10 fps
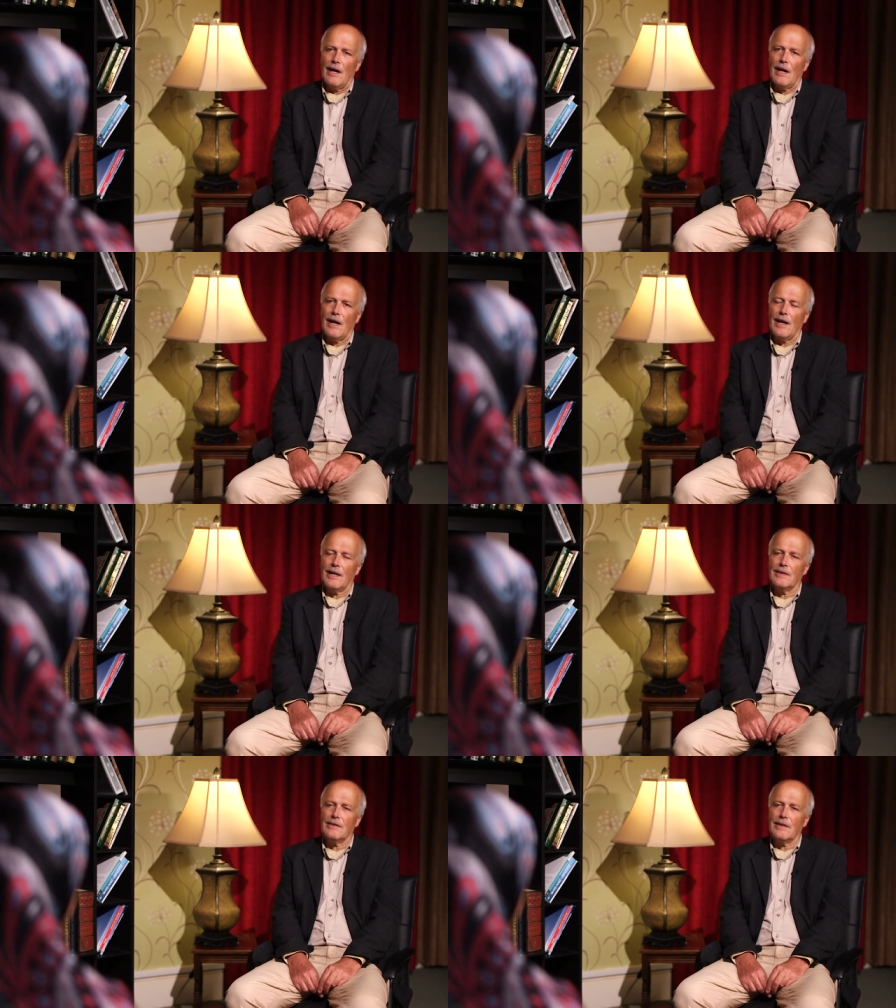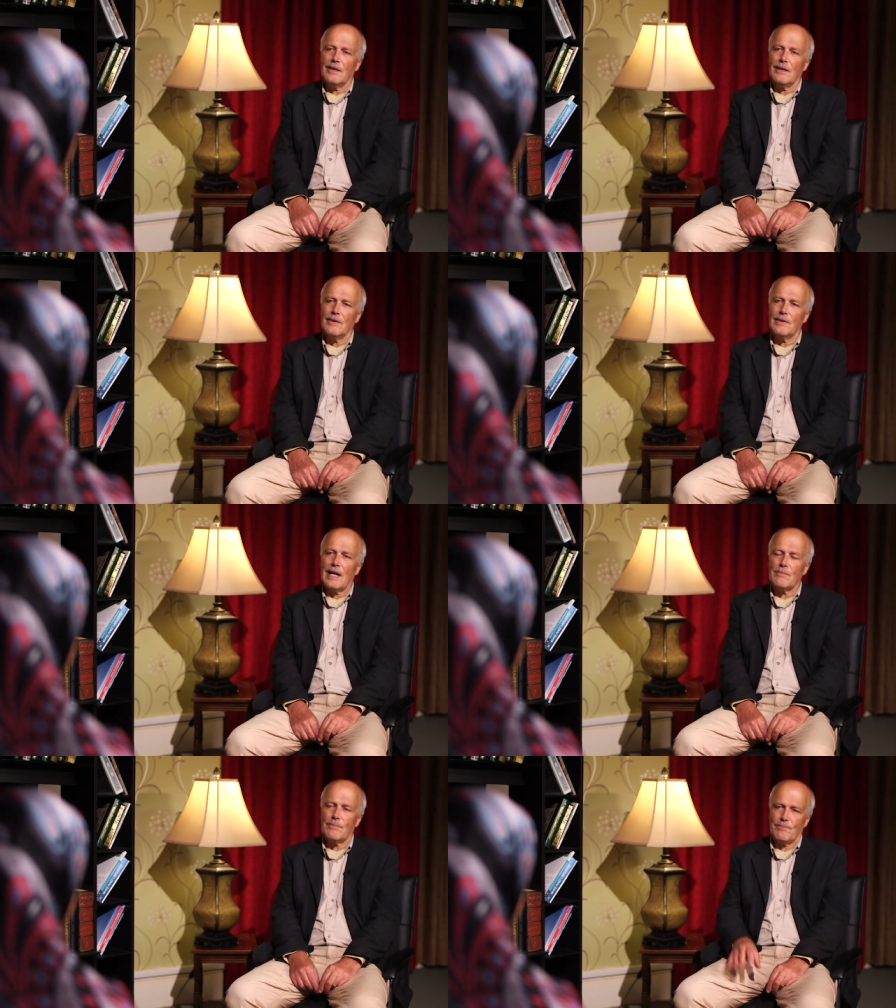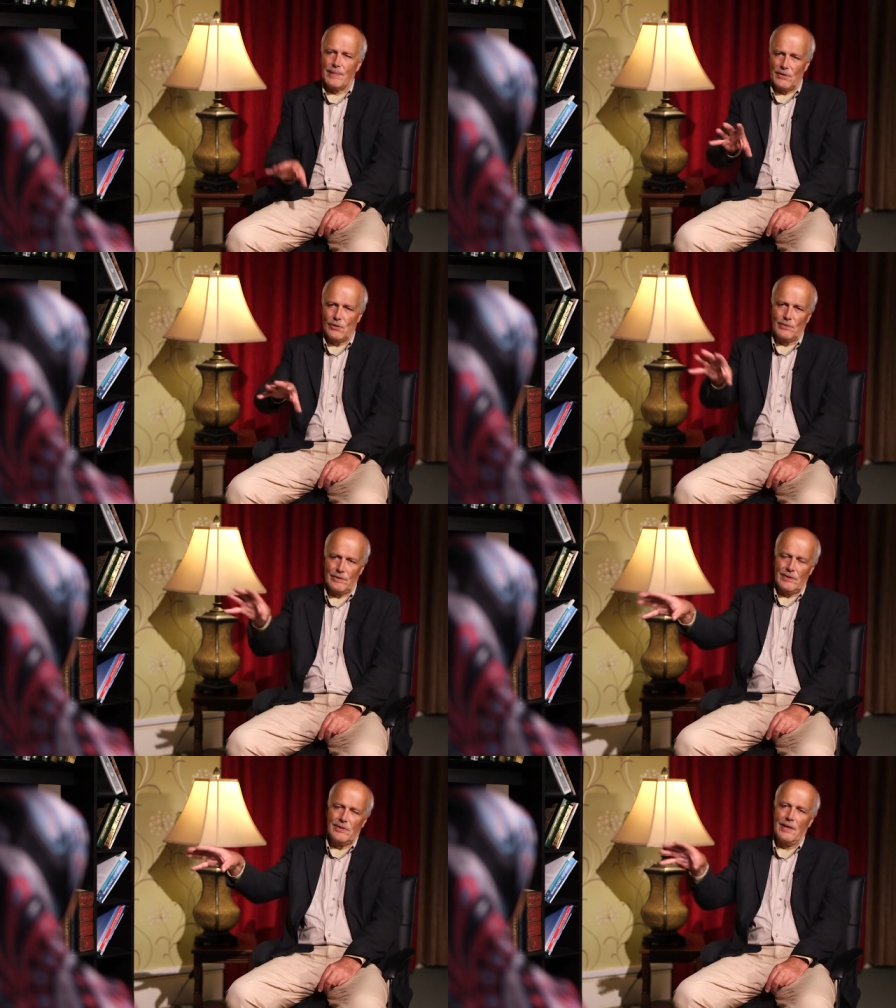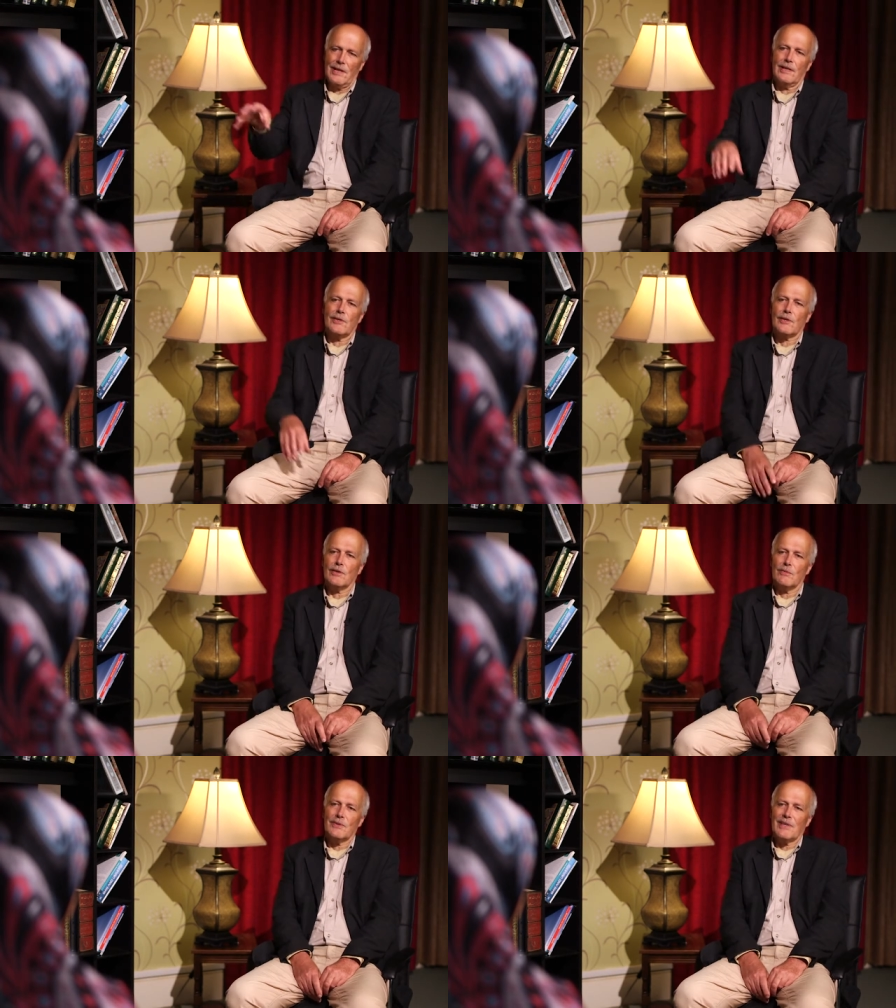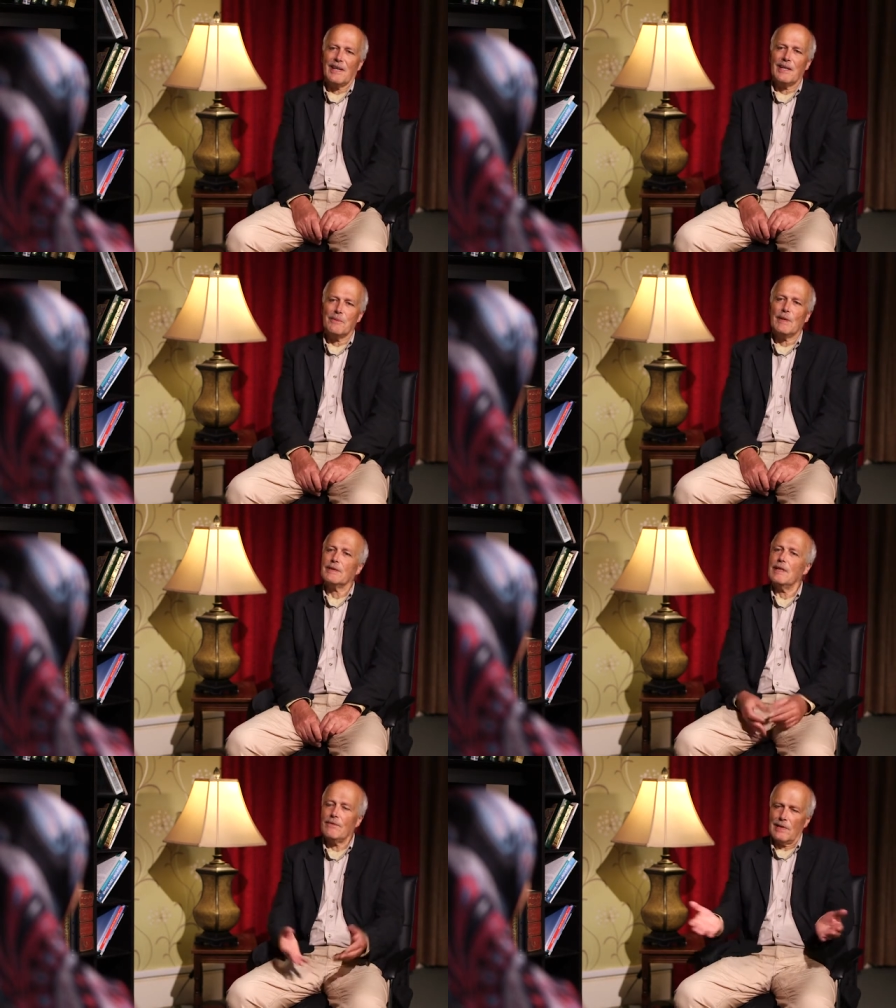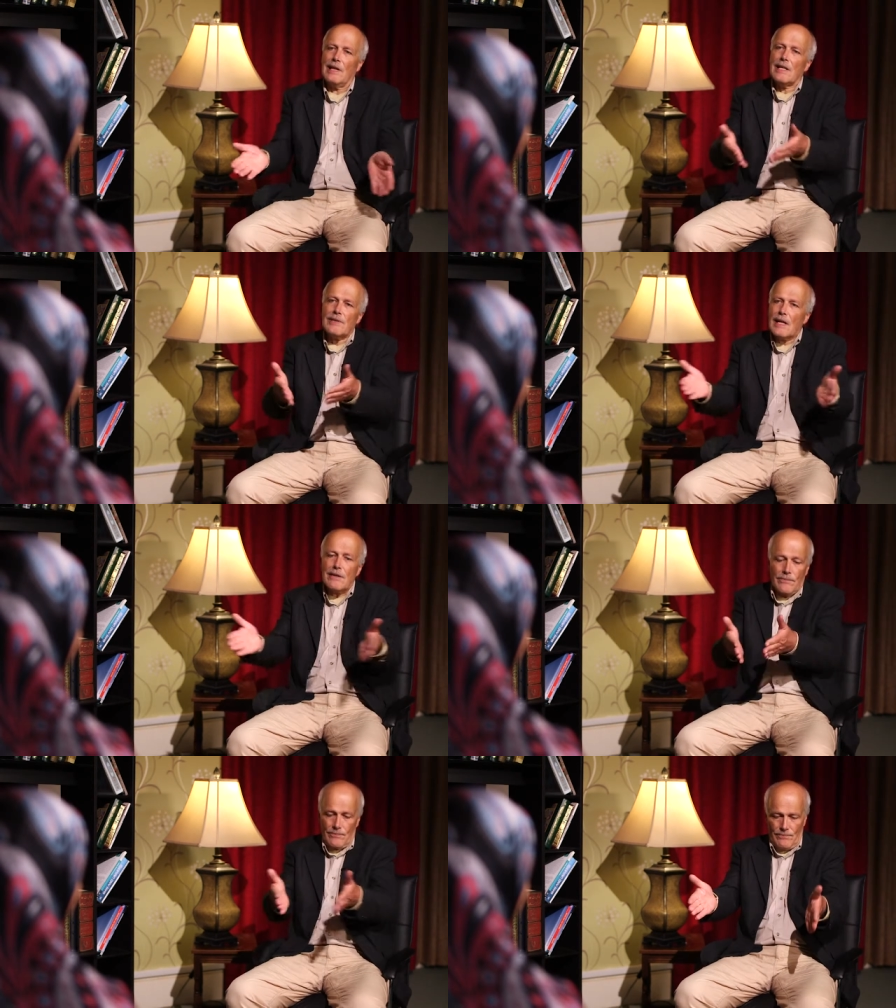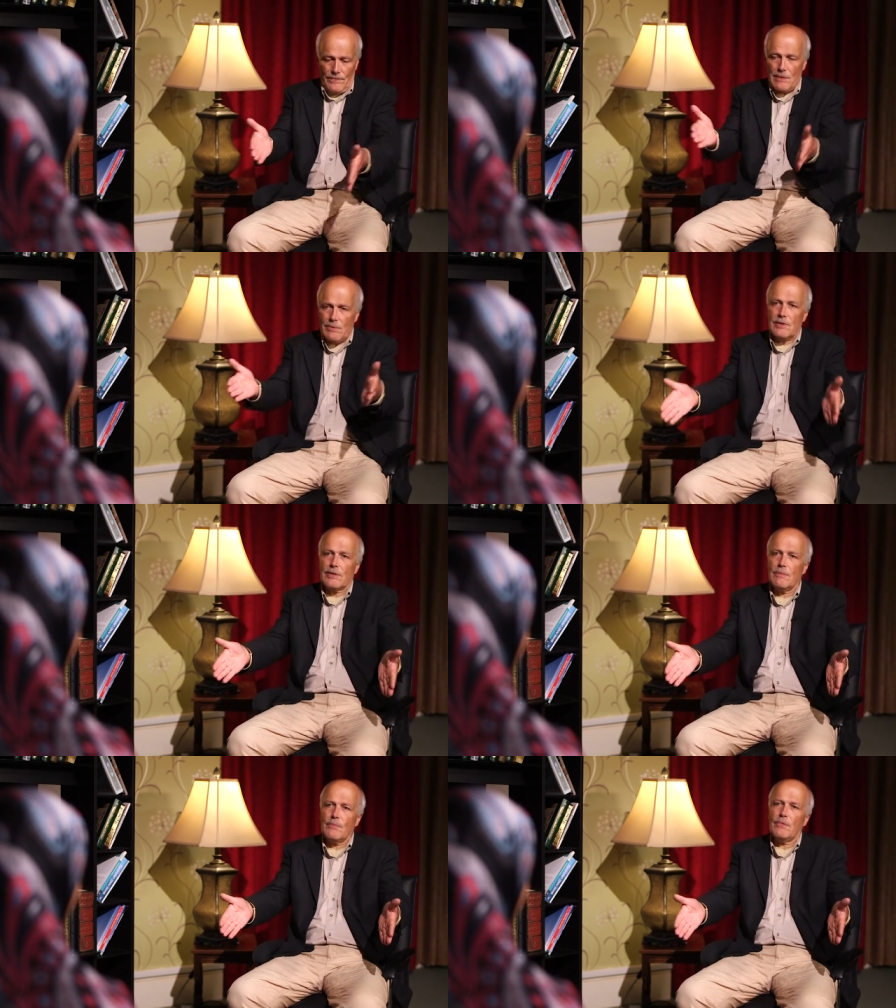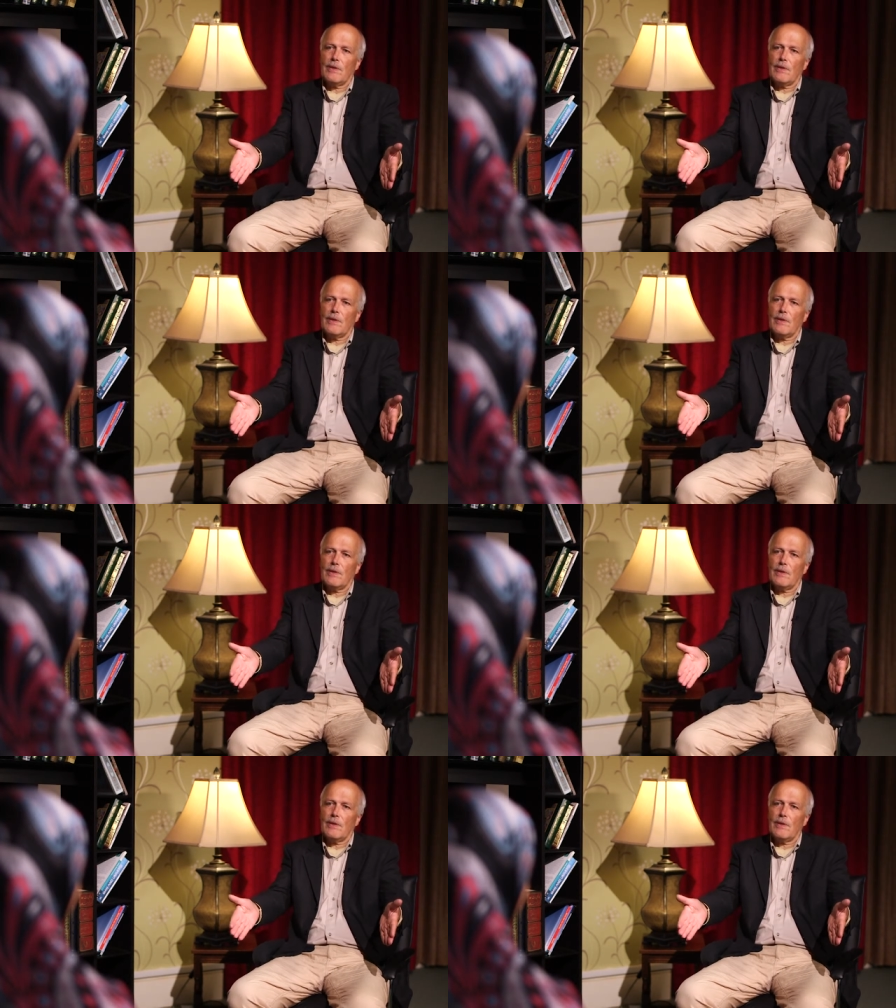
And that puzzled the Zionist who was there. But nevertheless, that was the simple